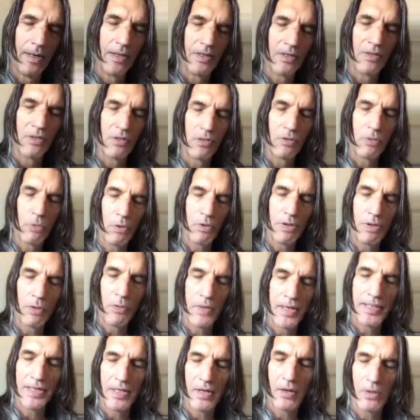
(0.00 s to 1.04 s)
throwing
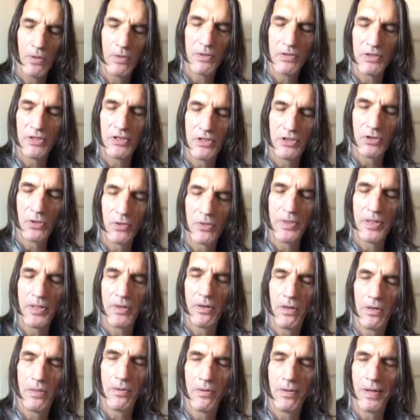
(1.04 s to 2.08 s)
away that old stony
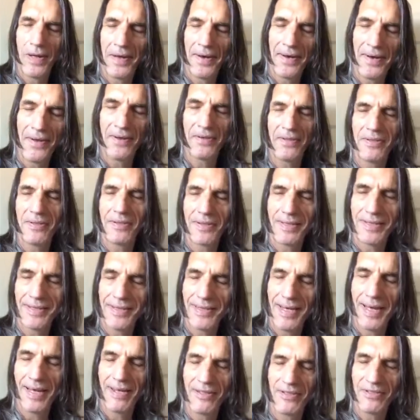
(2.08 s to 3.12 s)
heart that
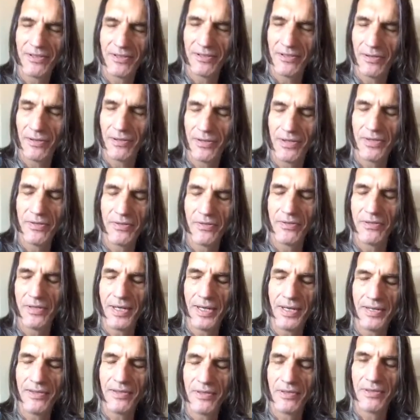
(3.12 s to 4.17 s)
God's turned into
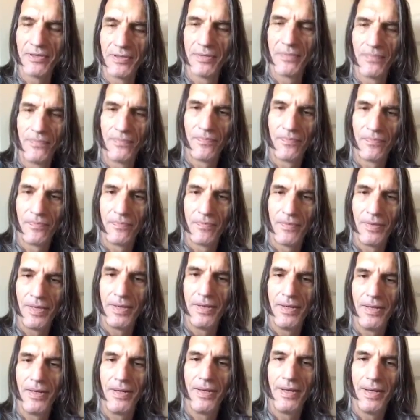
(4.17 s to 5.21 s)
dust,
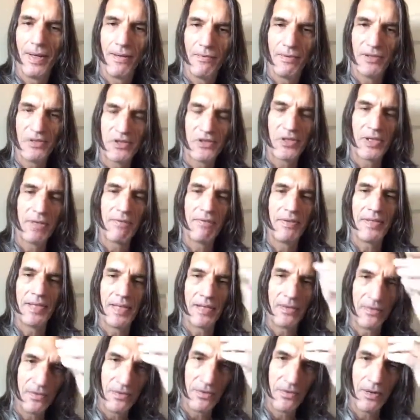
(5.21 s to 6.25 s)
and receiving
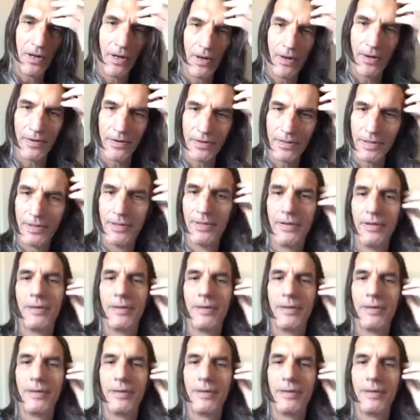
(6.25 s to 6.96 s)
that new heart